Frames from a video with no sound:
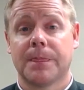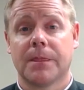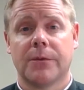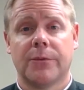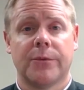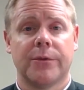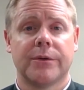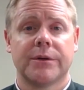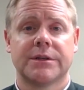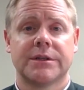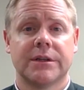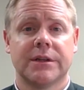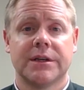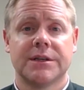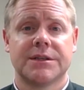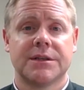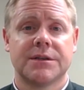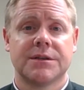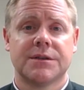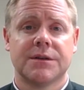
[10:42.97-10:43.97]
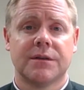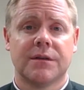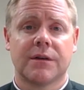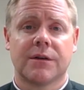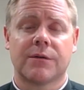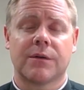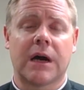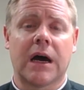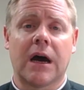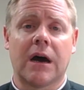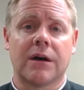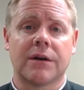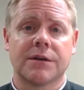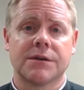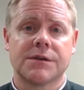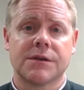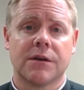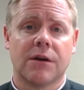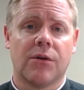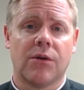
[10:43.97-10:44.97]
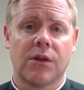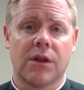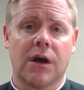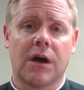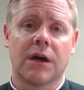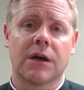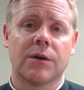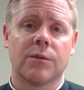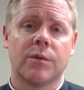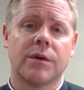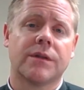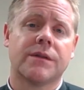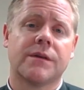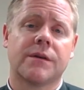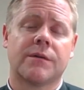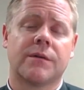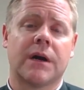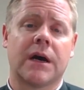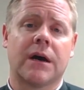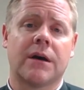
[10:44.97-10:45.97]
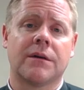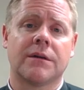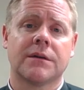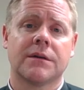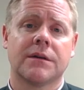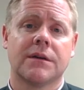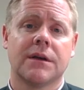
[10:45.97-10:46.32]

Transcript: or to listen to the crowd and to go along with the crowd.